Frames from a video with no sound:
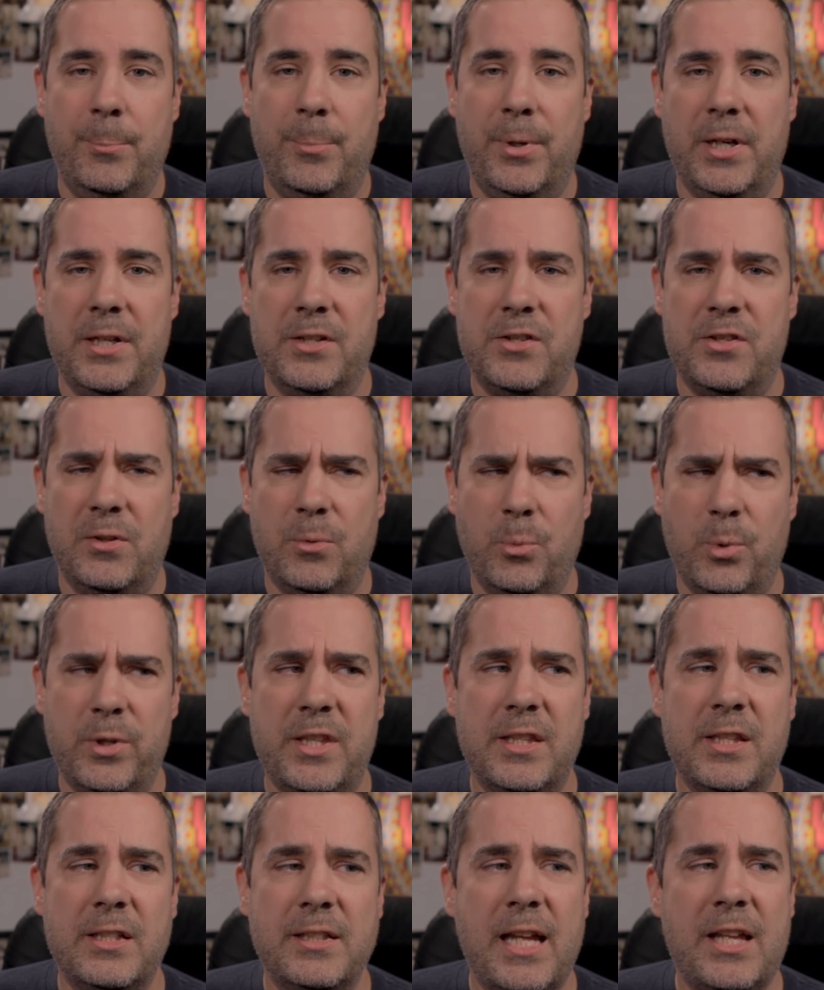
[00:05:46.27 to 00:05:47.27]
But
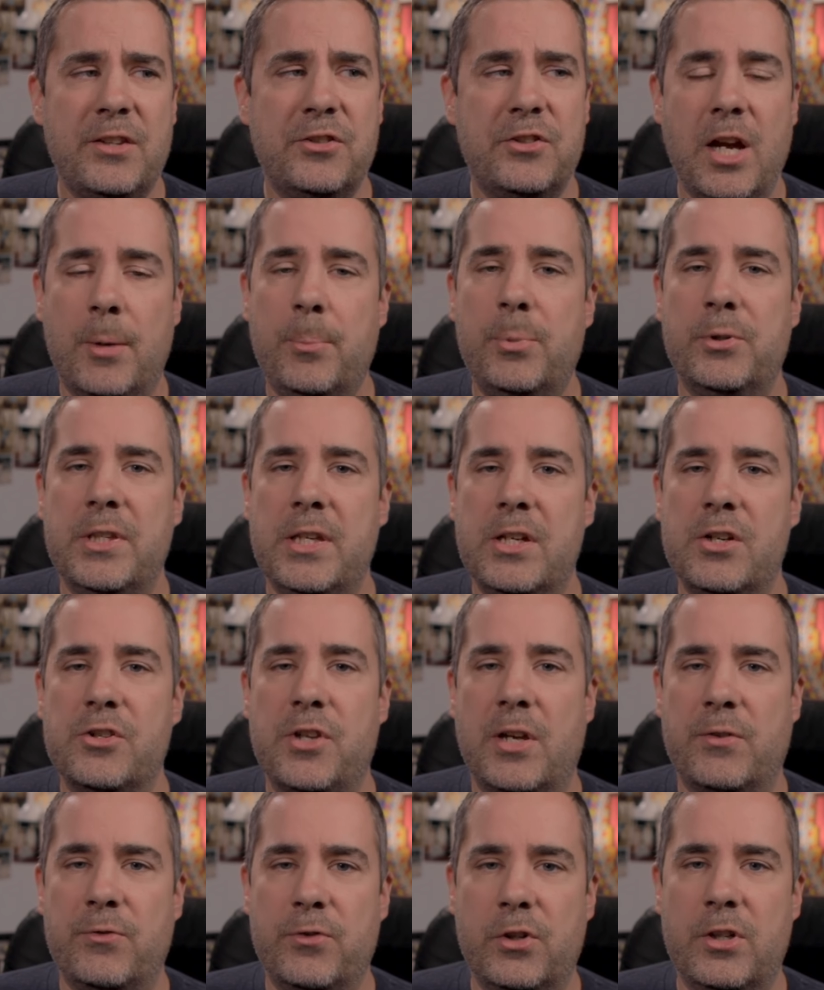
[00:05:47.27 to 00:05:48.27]
within the last couple of
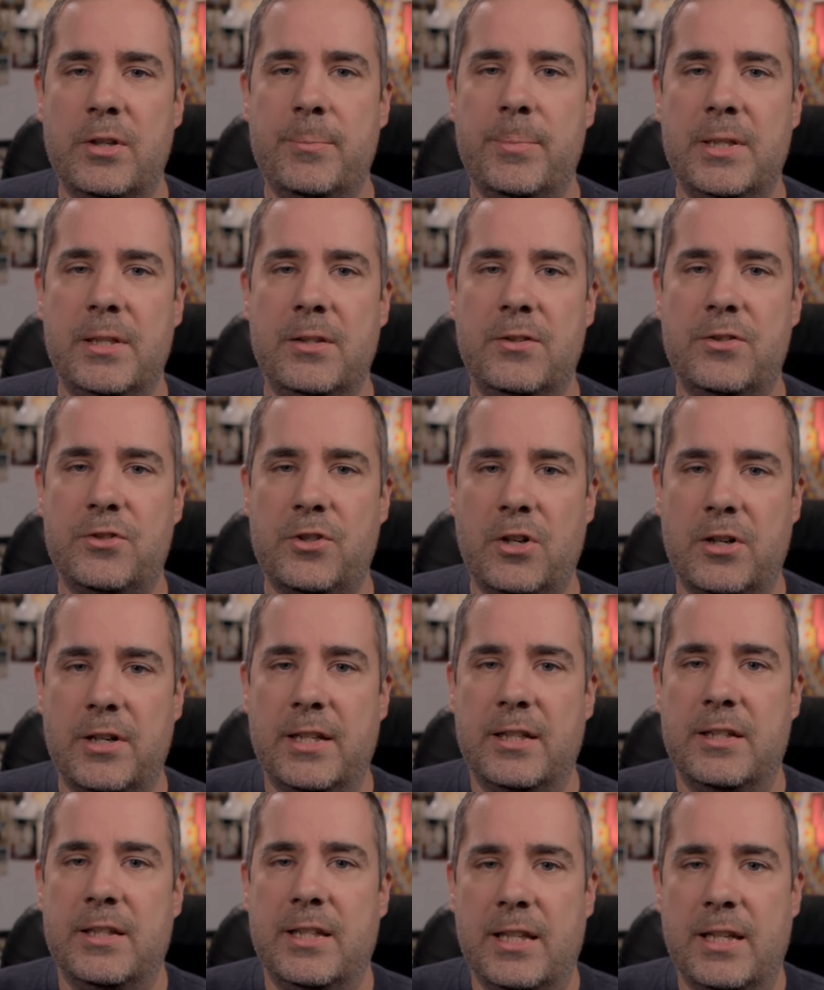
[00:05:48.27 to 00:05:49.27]
years, I've really been
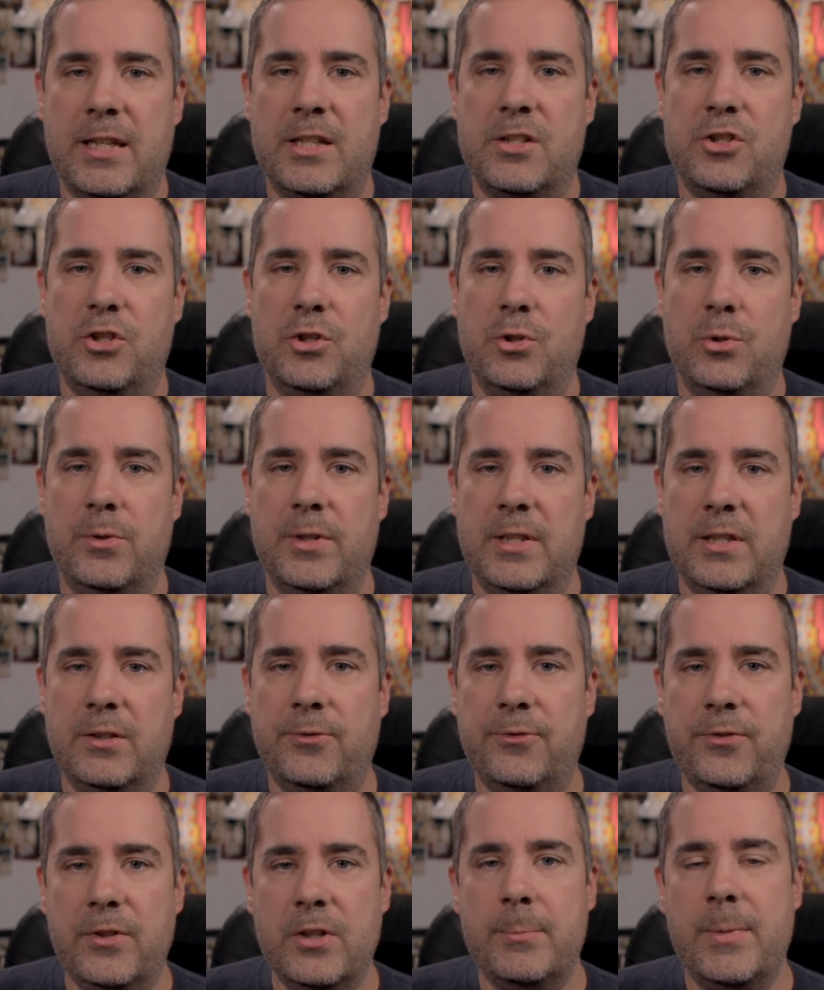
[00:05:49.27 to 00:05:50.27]
starting to get into
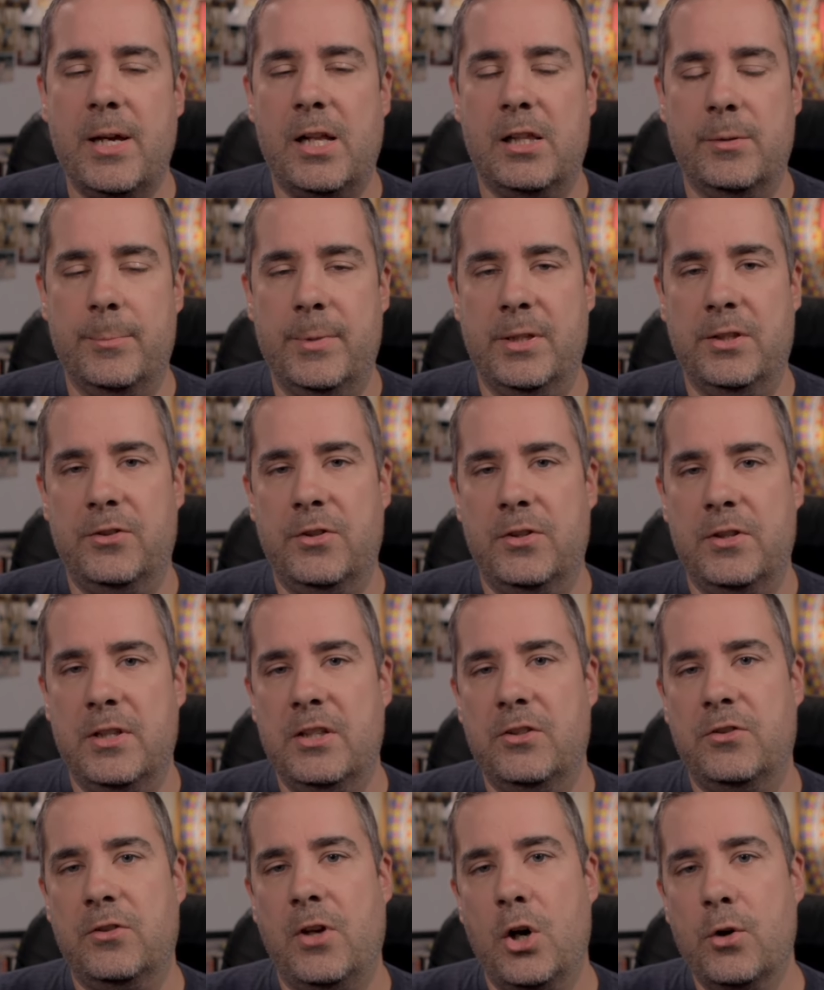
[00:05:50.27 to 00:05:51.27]
these film elements and
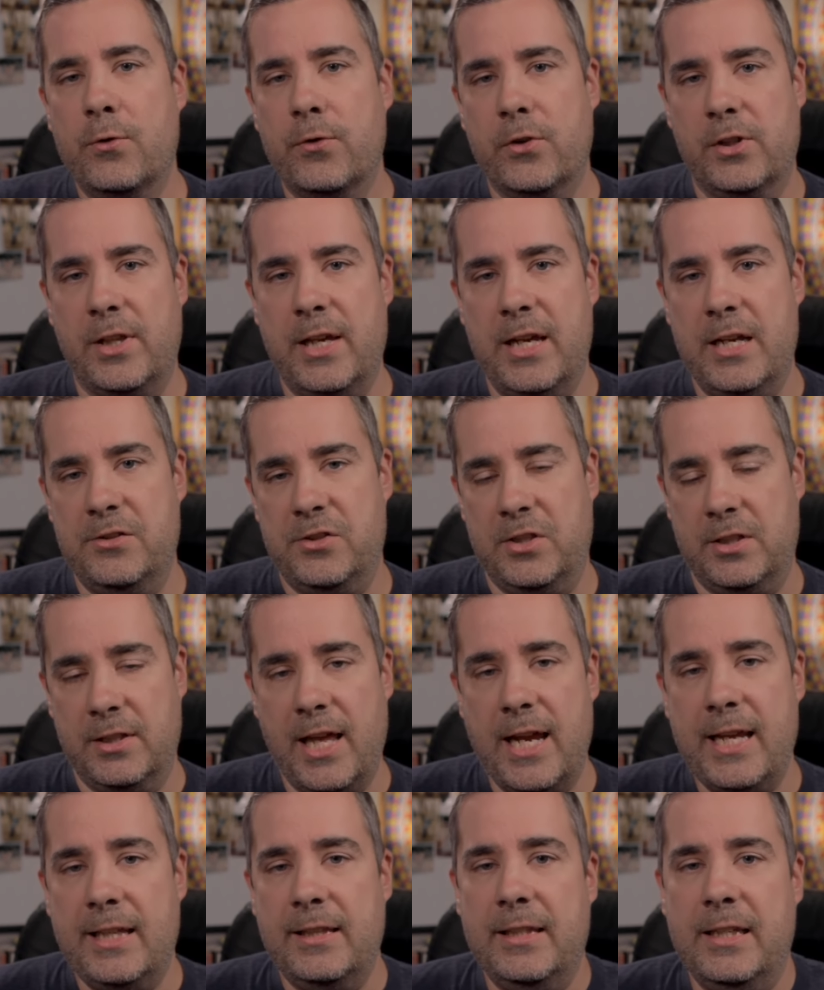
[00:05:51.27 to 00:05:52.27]
these overlays and
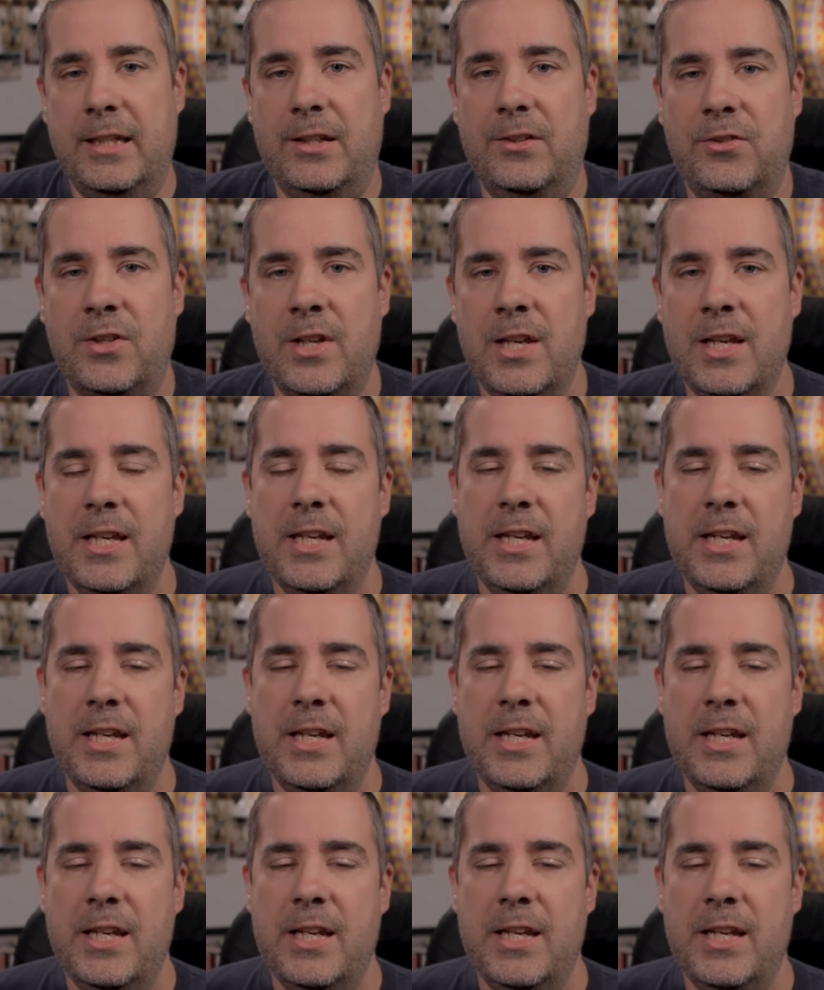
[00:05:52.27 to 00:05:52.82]
light leaks.